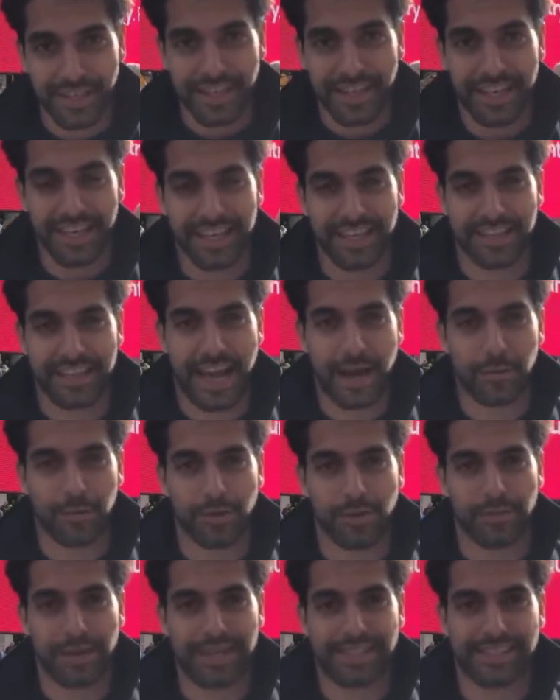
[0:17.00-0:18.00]
that
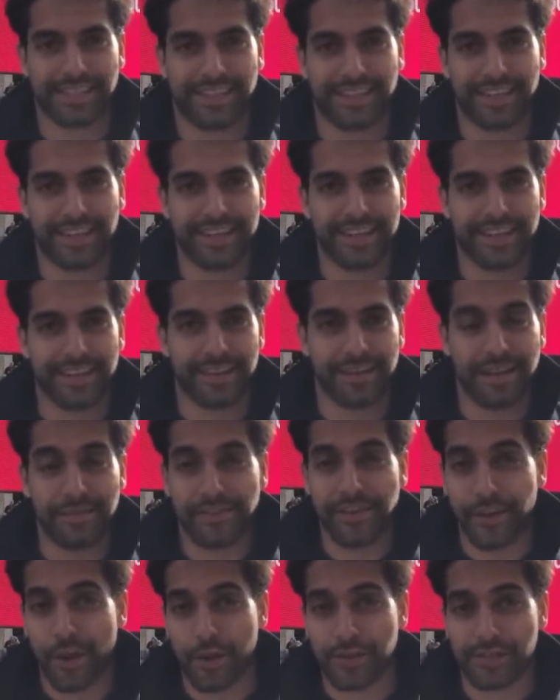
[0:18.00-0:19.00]
will basically,
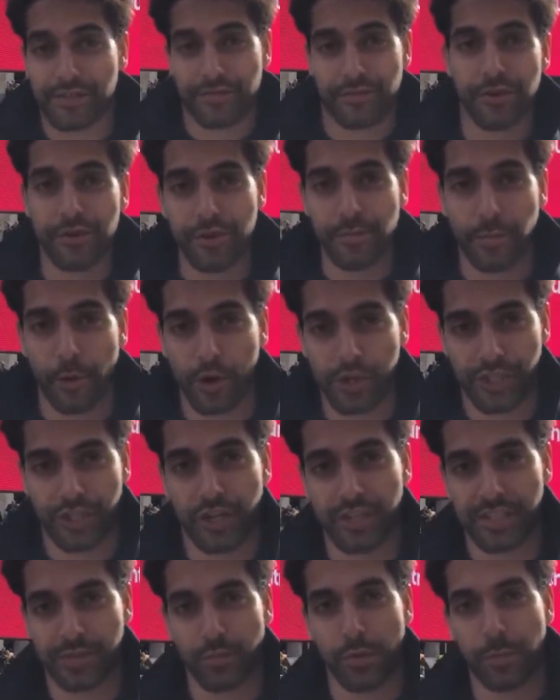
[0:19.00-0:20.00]
if it goes through, Boris
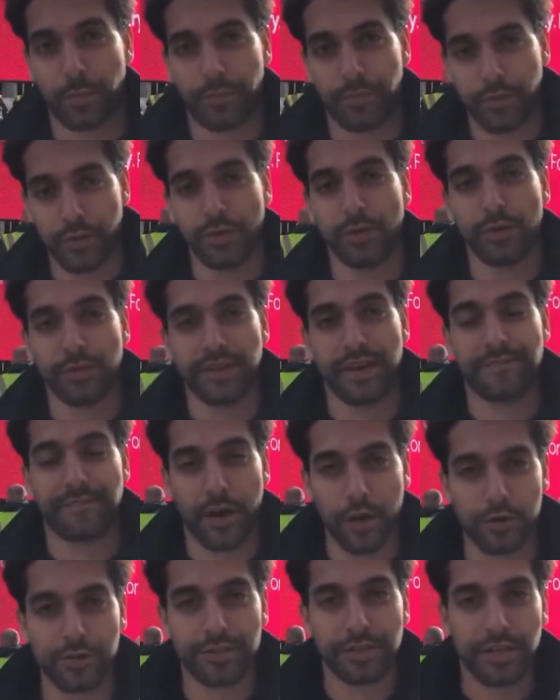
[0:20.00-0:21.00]
Johnson will pull the
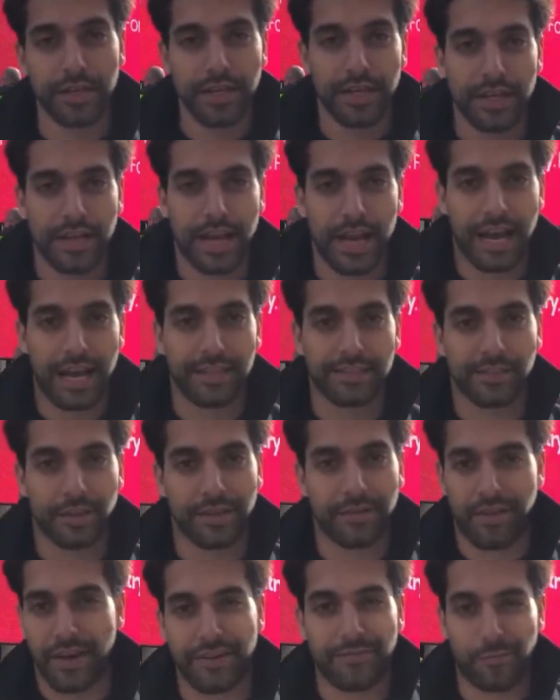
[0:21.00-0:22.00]
vote. And
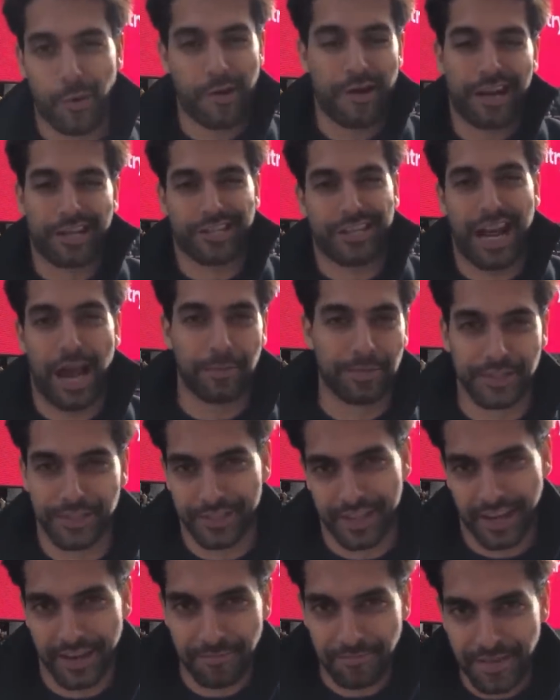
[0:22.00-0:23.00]
so the vote won't actually happen
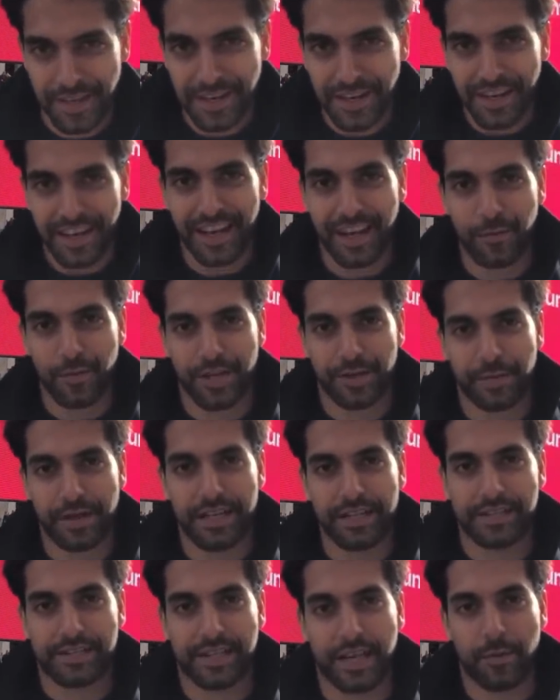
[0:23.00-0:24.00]
today, which
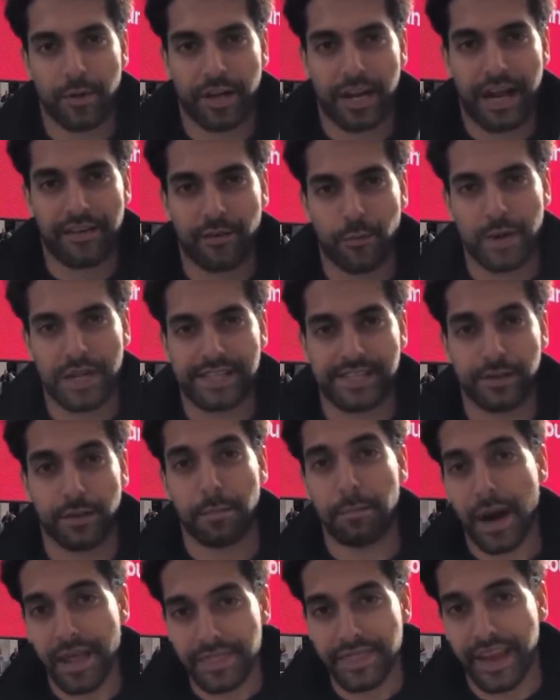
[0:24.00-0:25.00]
means we're going to have to wait till
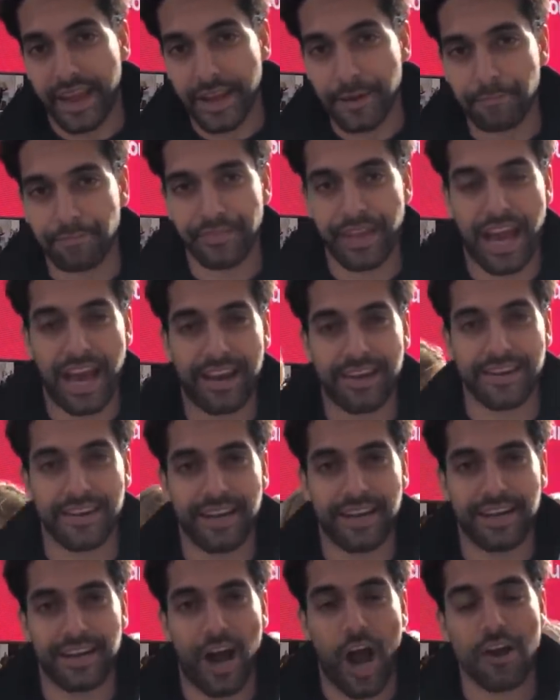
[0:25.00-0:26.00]
Monday. And
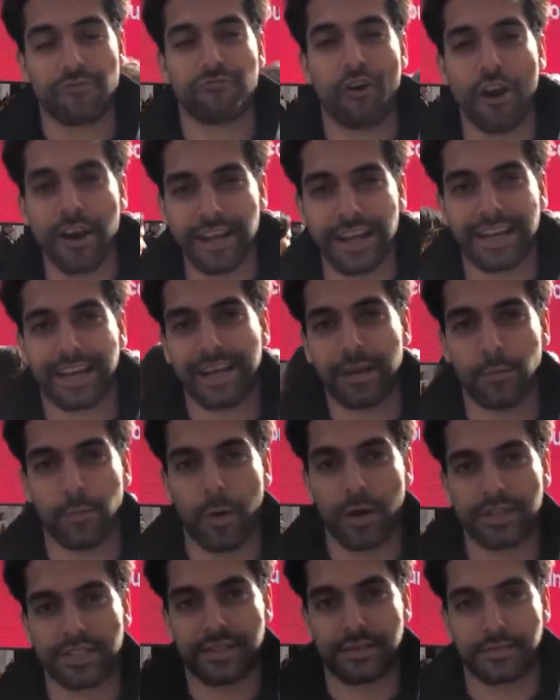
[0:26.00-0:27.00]
ironically,
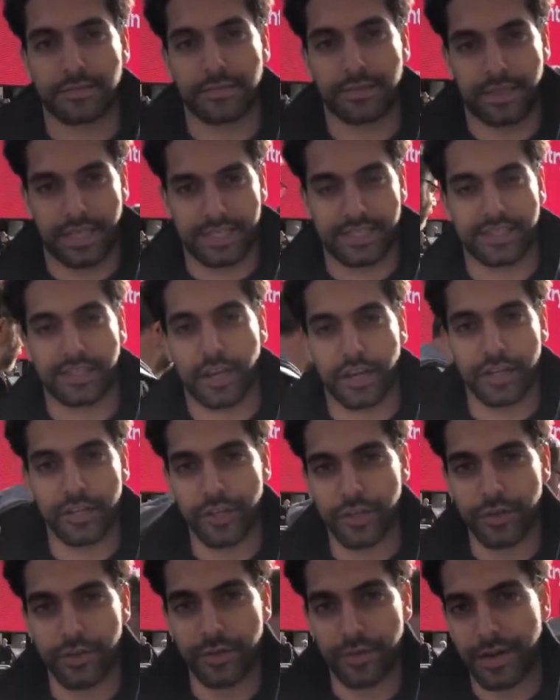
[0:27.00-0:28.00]
what this is going to
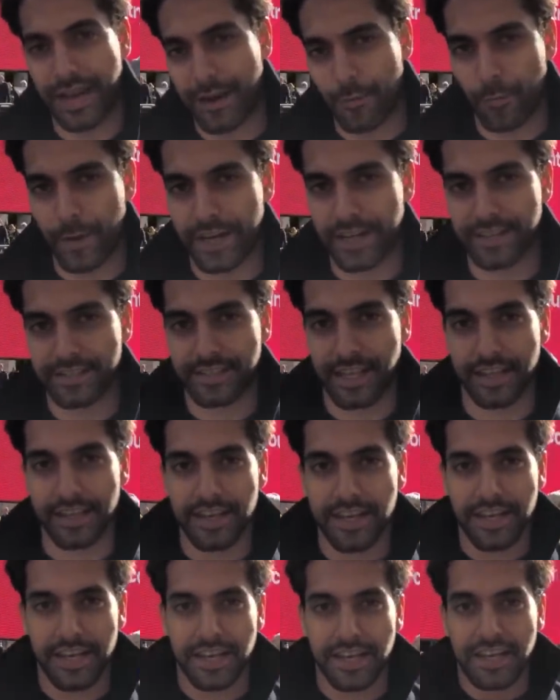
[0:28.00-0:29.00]
do, Letwin, is that
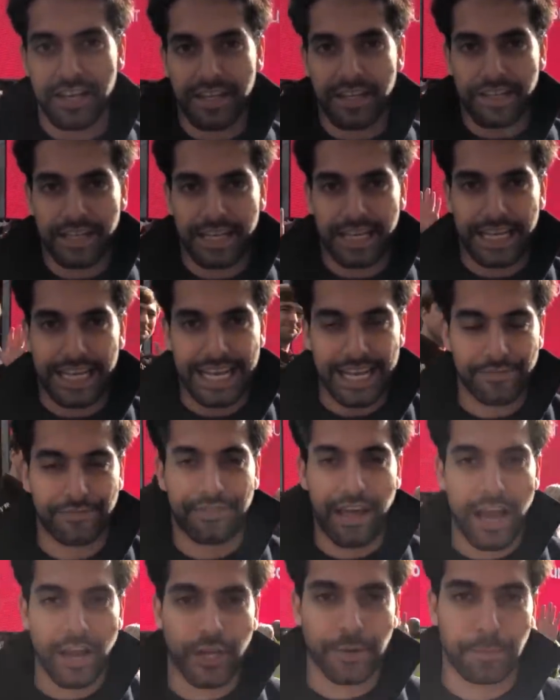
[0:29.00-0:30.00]
if
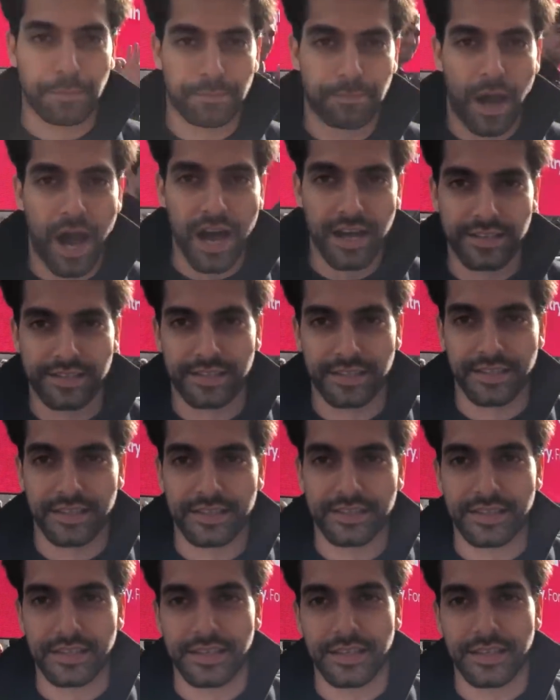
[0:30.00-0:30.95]
that passes,